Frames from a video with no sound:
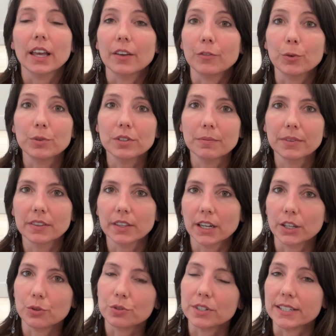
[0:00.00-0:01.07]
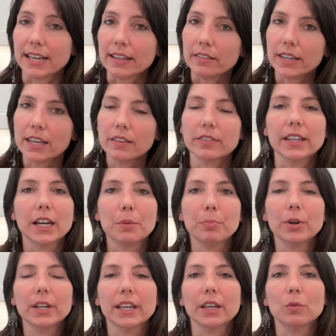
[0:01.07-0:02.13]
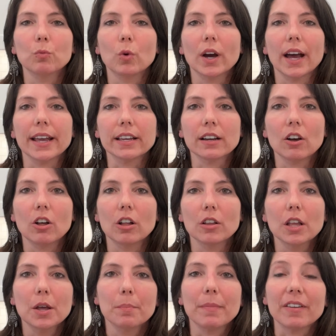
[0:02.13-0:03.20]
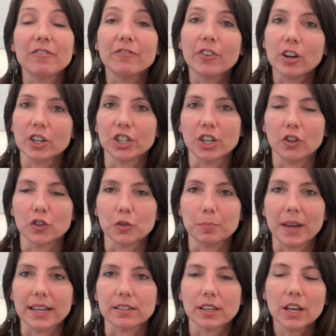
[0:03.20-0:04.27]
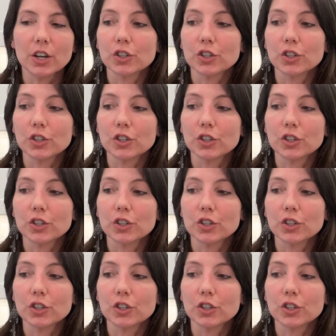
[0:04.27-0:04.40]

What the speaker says: If it was something that I used daily, then I put it in what I call my functional space.